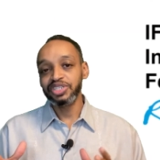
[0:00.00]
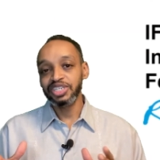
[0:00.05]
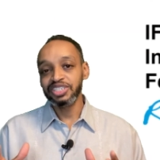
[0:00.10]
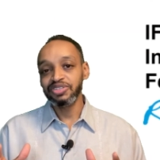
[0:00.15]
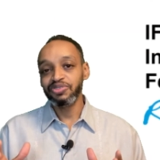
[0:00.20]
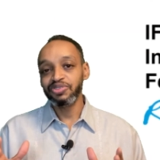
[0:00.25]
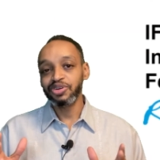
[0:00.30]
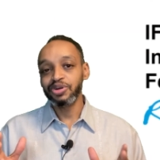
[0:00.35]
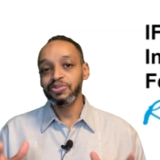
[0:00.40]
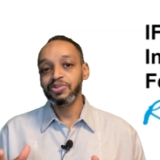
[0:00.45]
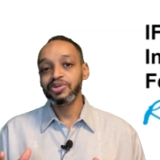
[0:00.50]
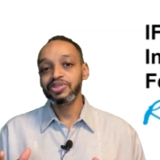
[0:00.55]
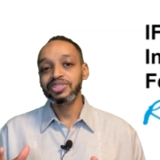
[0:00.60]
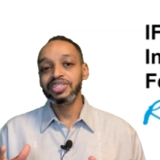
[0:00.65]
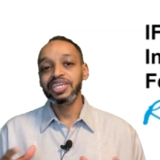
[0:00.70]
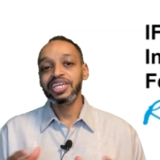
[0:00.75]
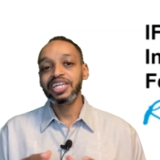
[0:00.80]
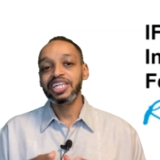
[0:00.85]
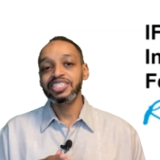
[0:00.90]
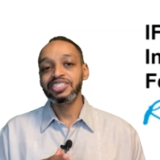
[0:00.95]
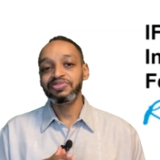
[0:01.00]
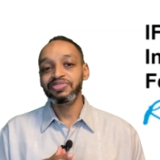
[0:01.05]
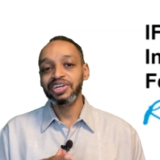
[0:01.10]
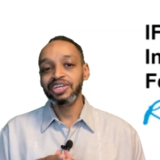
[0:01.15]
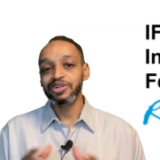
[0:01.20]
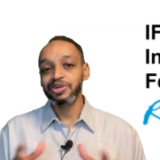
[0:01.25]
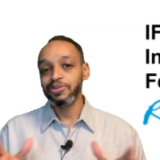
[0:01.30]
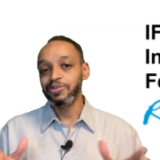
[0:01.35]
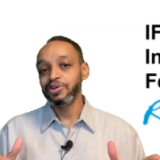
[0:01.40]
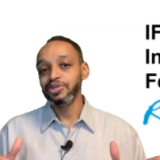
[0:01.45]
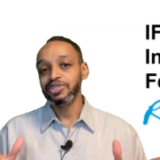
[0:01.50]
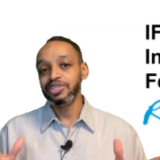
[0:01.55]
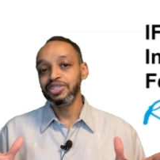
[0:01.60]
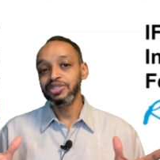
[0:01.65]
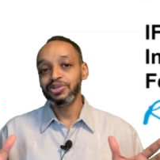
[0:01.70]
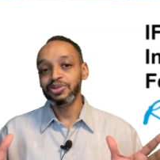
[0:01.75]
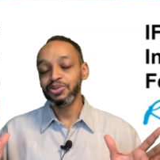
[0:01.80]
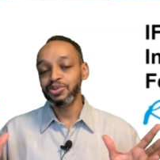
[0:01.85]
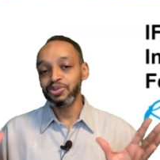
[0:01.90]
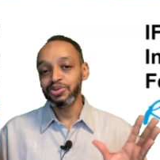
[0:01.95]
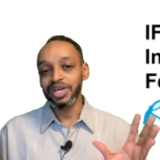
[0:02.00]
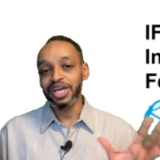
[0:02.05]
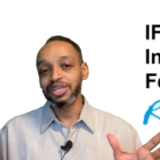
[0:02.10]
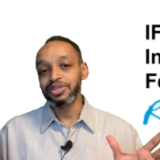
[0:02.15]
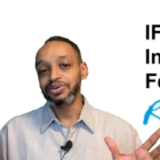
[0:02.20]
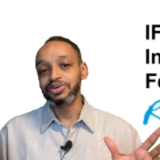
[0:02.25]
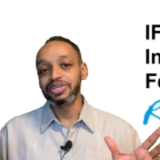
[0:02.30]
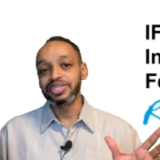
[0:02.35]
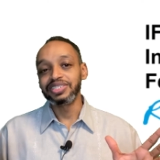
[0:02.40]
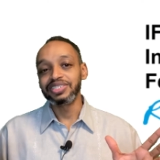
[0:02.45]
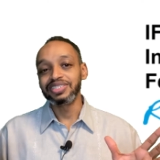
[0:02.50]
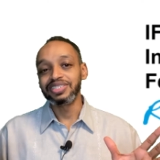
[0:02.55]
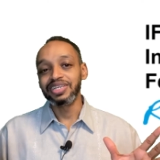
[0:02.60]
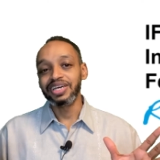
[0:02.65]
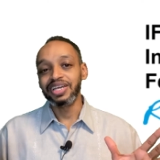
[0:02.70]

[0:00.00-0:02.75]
foundation of robot, they classify robot into two categories,